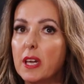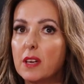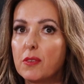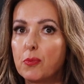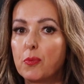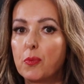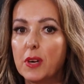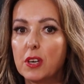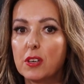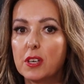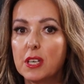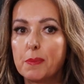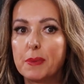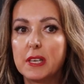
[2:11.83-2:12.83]
if we're
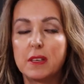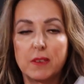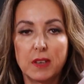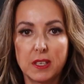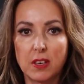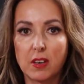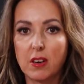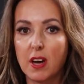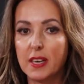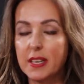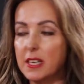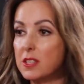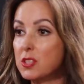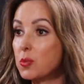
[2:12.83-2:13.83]
going to be in our
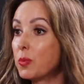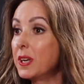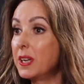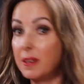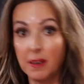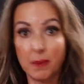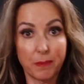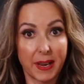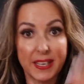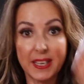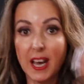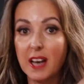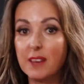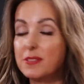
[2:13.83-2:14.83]
audience, we might
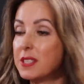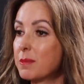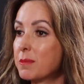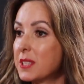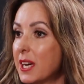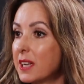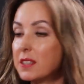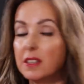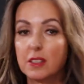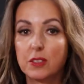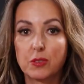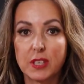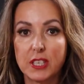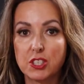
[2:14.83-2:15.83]
have some technical
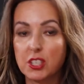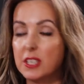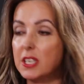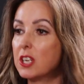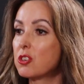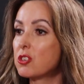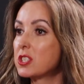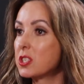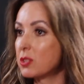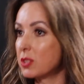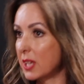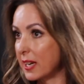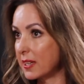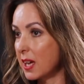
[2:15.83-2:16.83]
or engineers
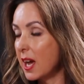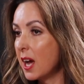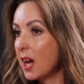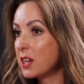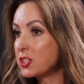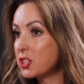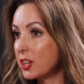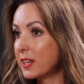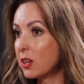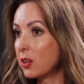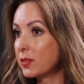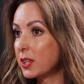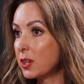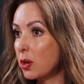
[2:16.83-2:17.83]
that starting
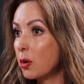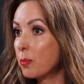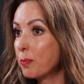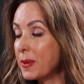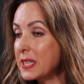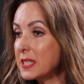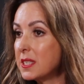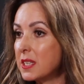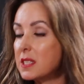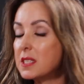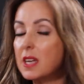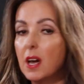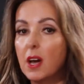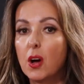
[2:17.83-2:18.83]
on their own
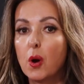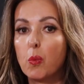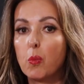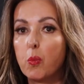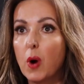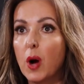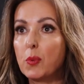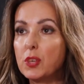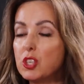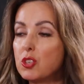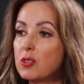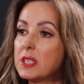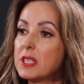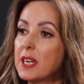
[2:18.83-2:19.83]
business. What would
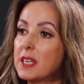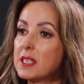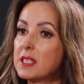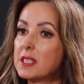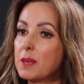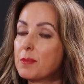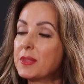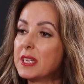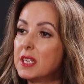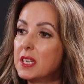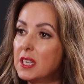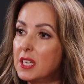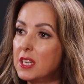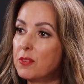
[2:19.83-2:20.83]
you say is something
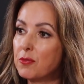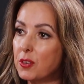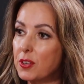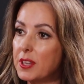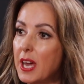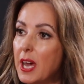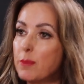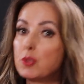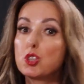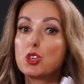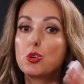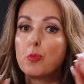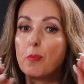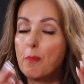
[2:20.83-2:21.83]
key for them
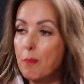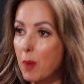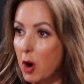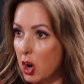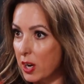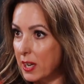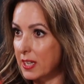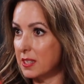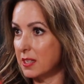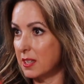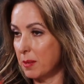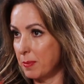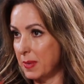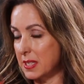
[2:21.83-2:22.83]
to market
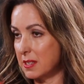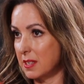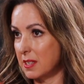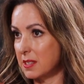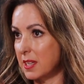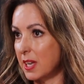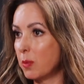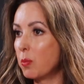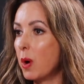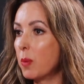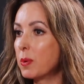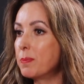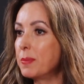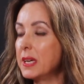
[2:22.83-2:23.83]
their business? Like, what
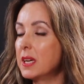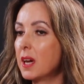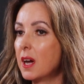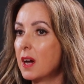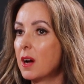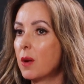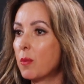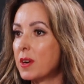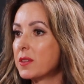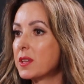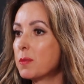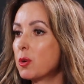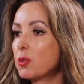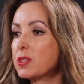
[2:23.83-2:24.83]
would be one of
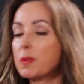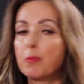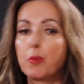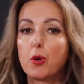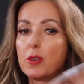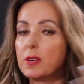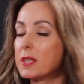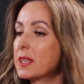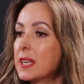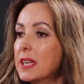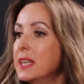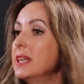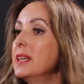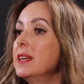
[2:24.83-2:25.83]
the most important
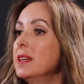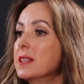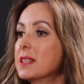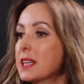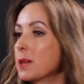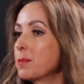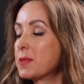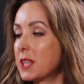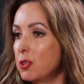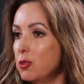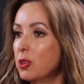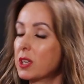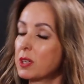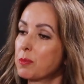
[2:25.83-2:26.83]
key tips that
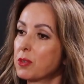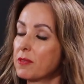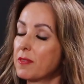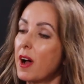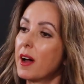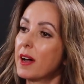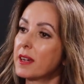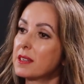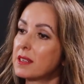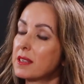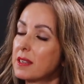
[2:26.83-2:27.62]
you could provide?